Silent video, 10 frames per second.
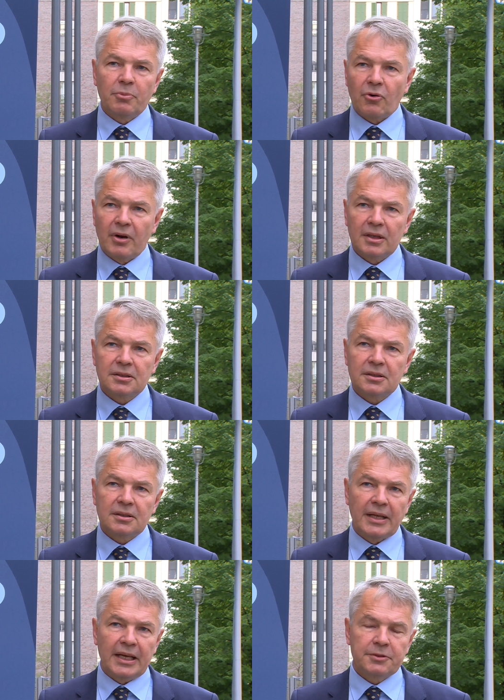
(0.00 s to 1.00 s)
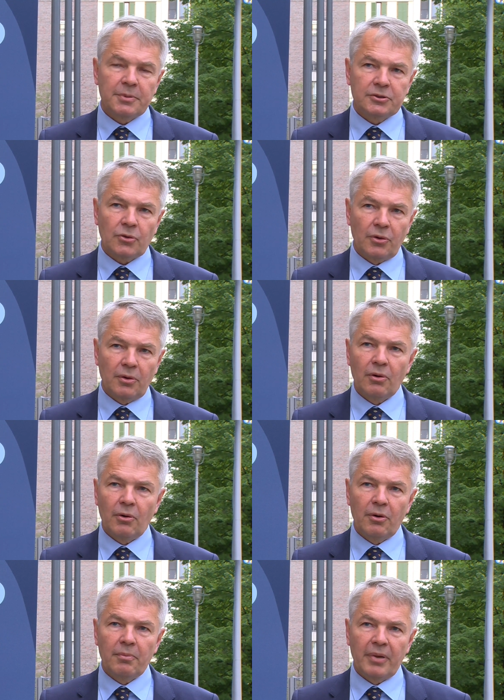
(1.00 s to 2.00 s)
Borrell's statements on
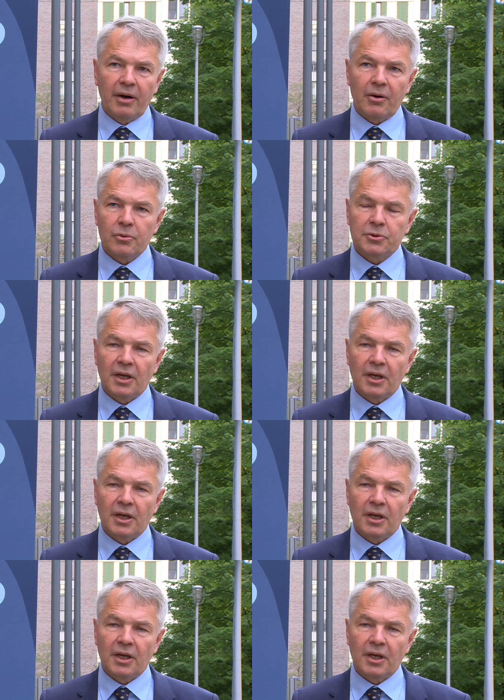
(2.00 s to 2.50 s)
Belarus.